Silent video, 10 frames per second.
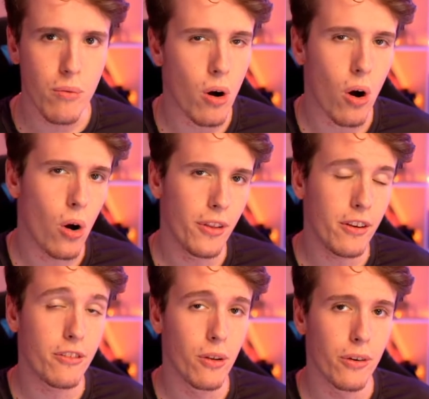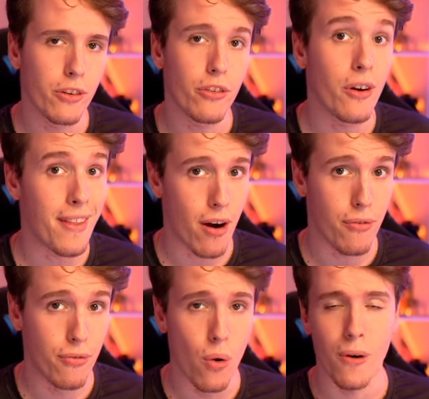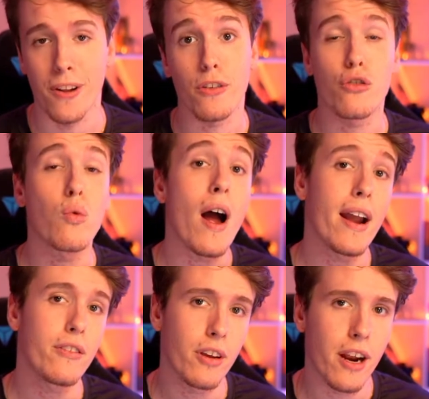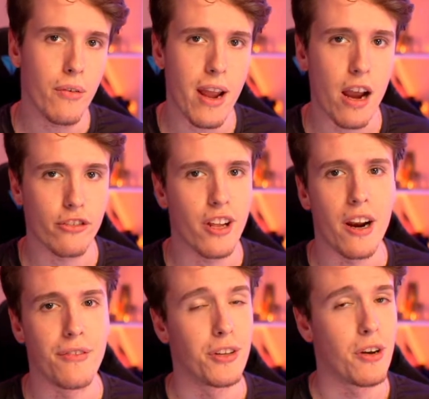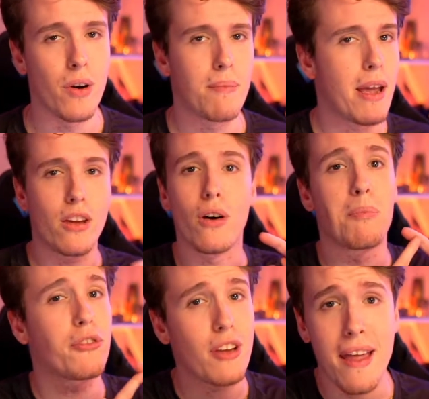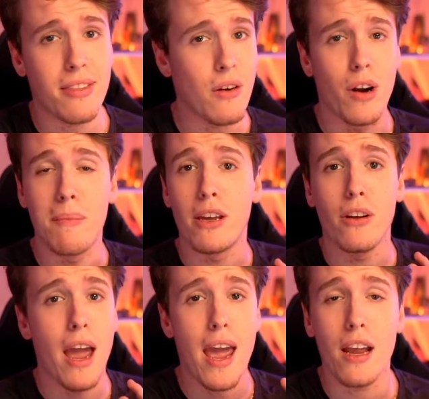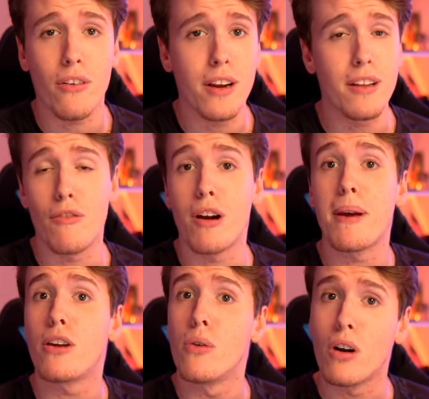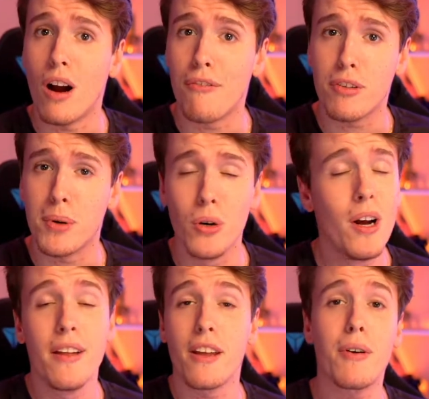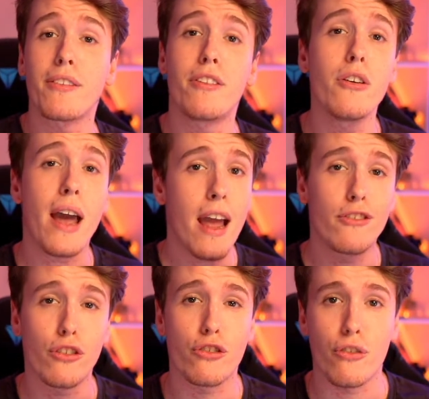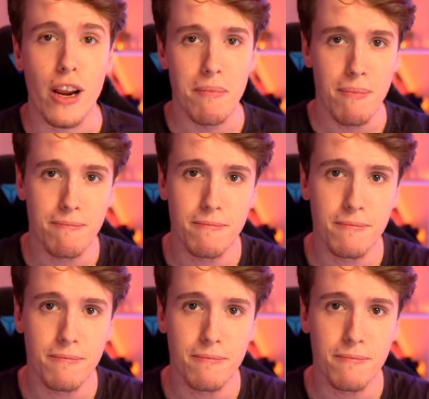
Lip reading: what all these losers are there for. They're trying to get a reaction out of you. They want to make you upset, they want to make you angry, they want to make you uncomfortable, they want to see you end your stream. You